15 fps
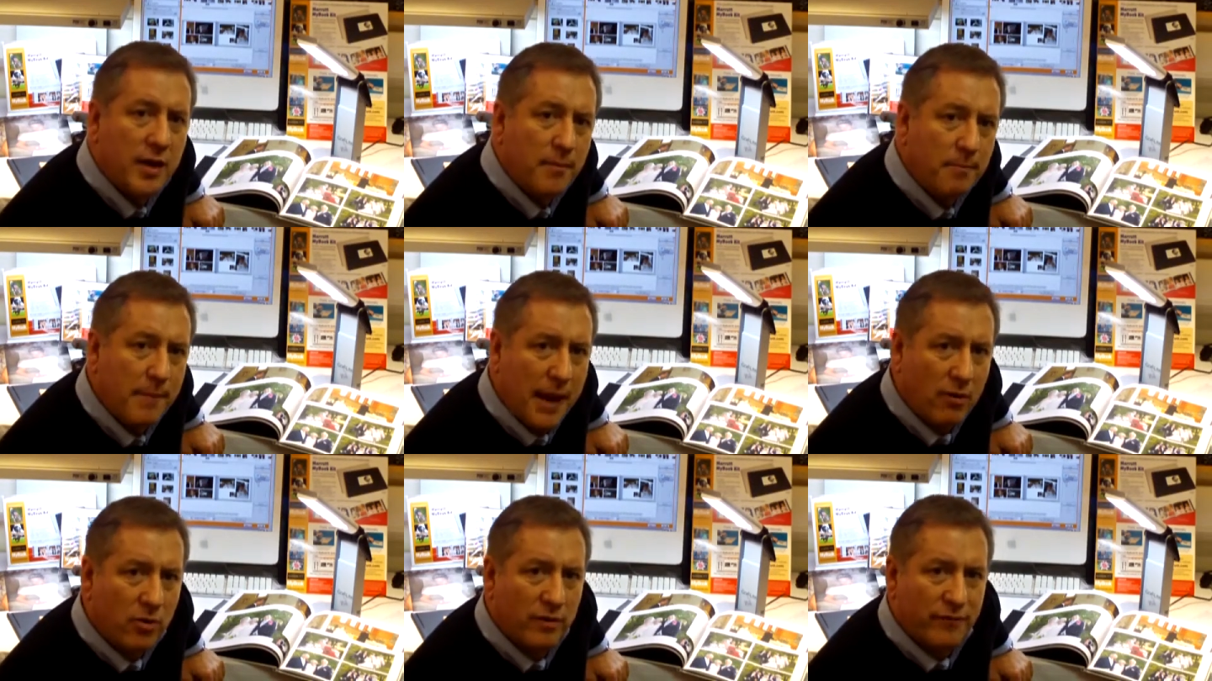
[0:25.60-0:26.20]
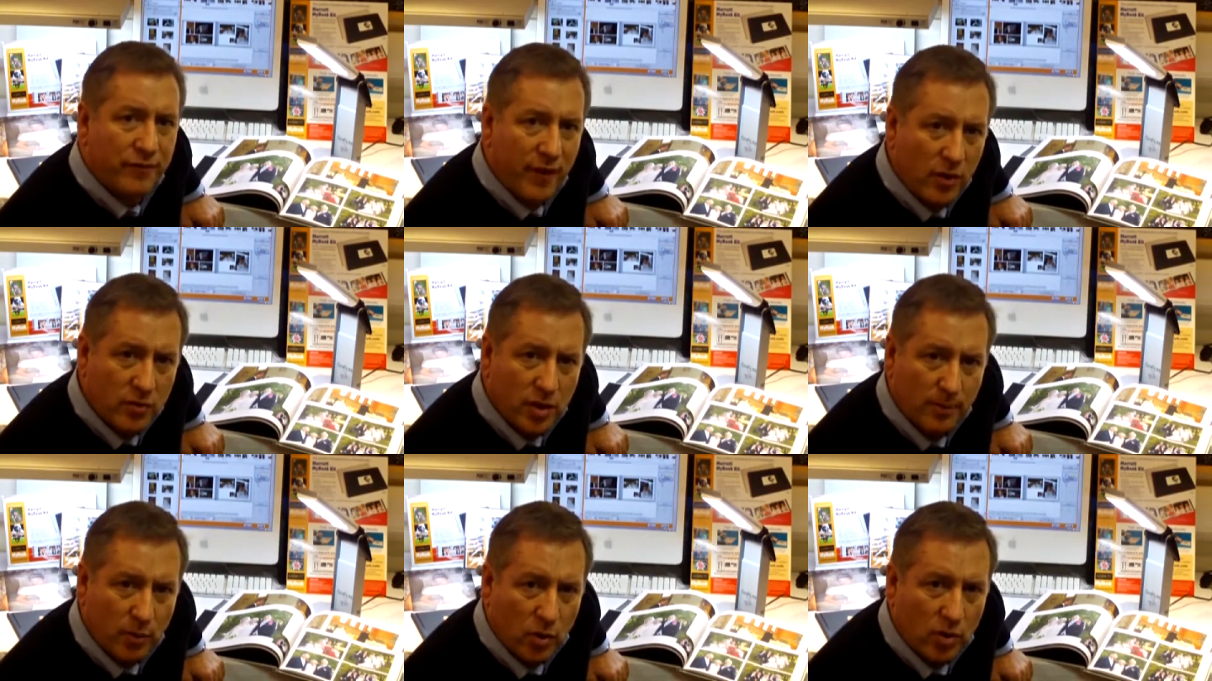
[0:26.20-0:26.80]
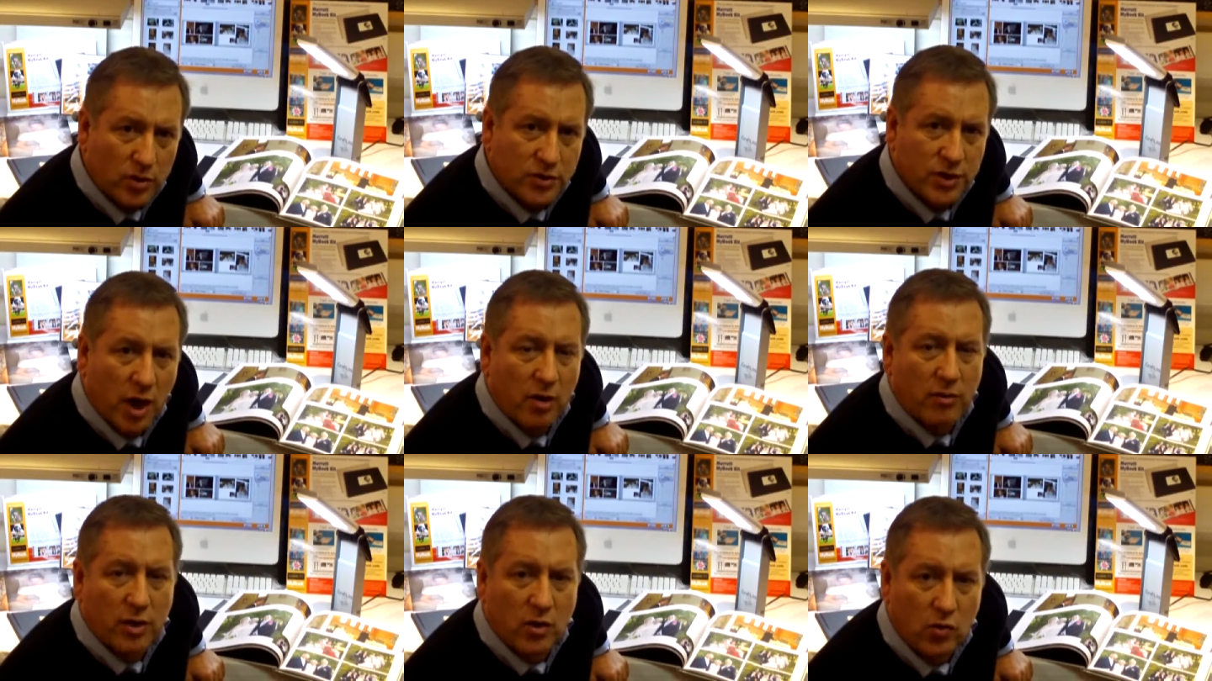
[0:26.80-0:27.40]
Marrutt photo books
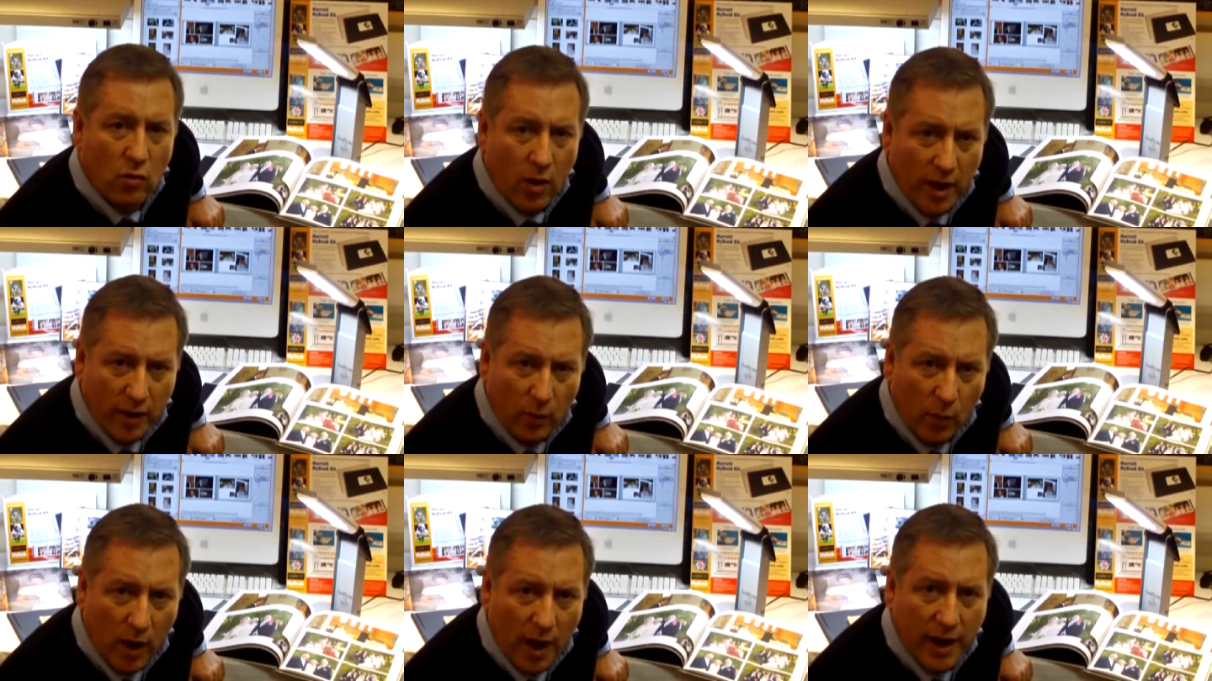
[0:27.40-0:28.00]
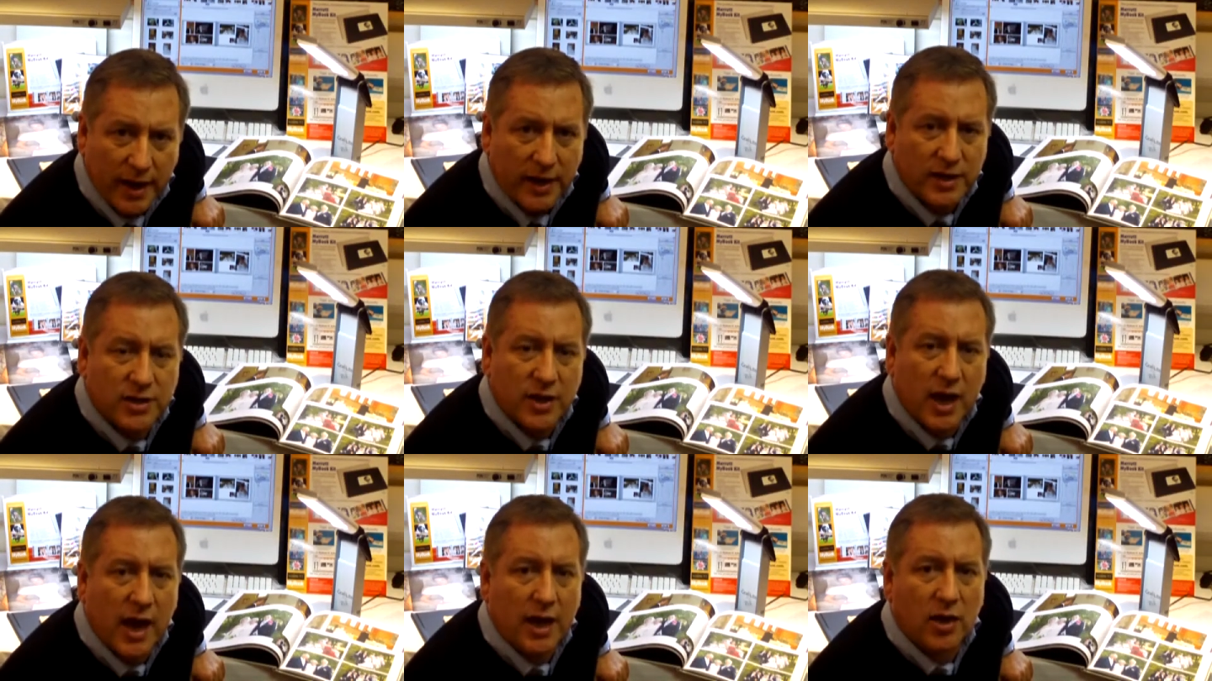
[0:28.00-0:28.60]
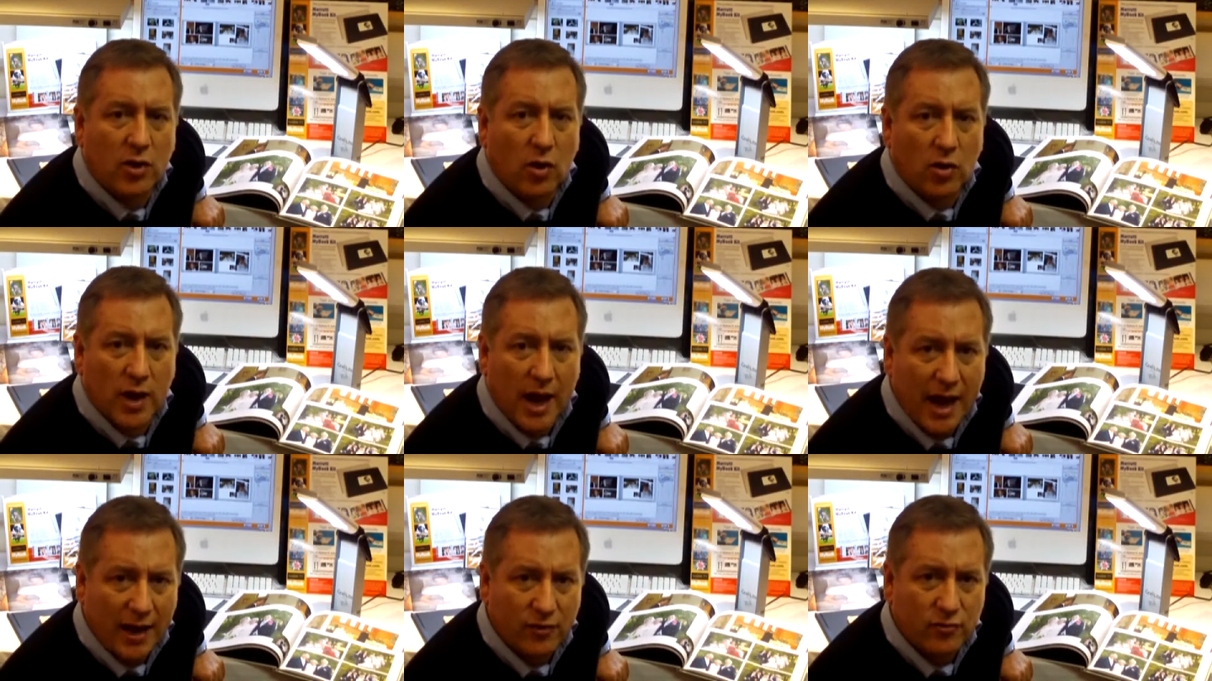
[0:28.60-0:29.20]
are a great way to unlock
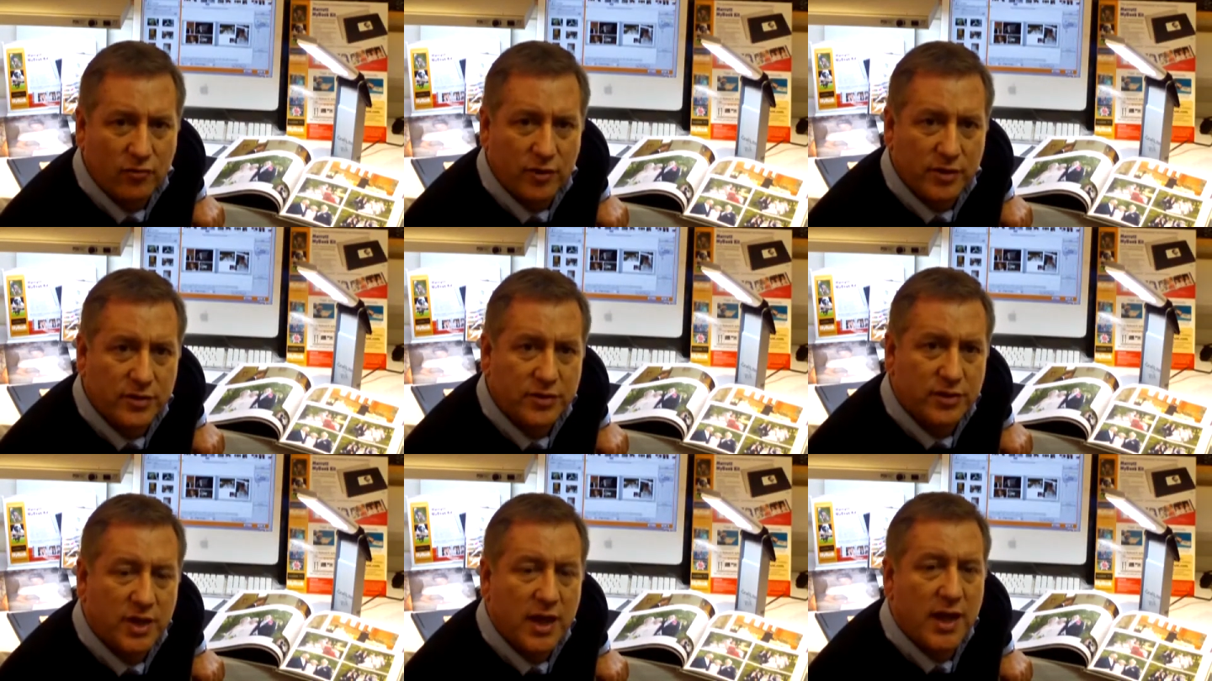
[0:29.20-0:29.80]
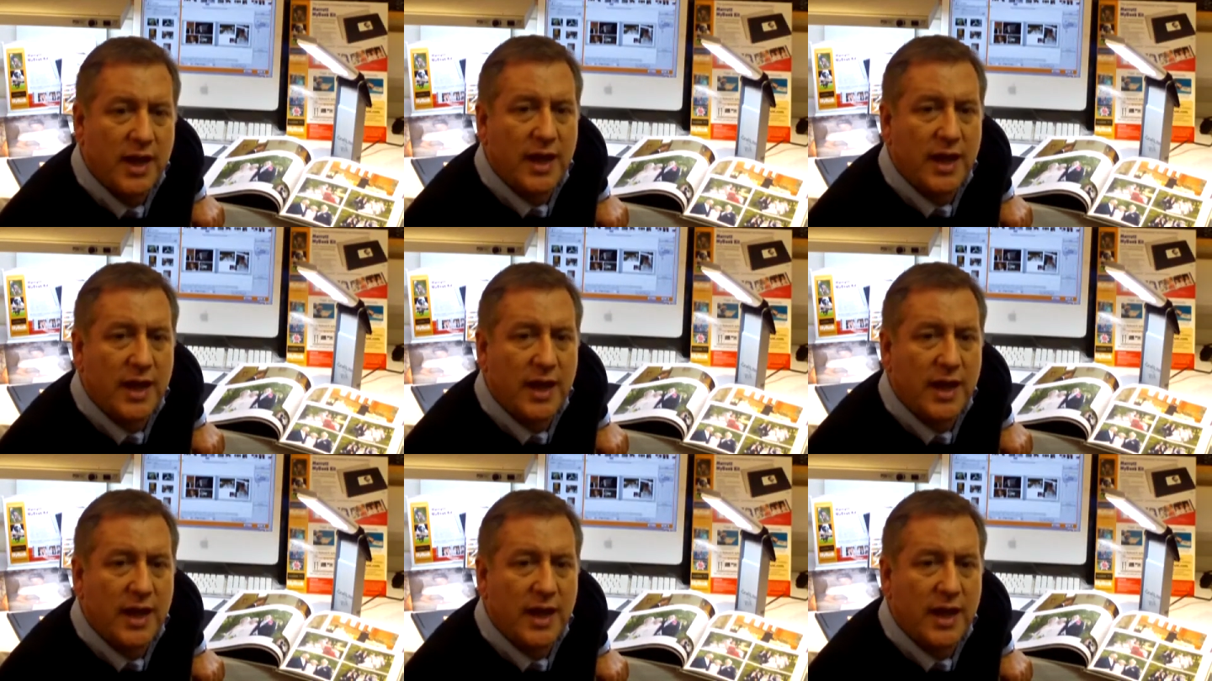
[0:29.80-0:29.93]
hundreds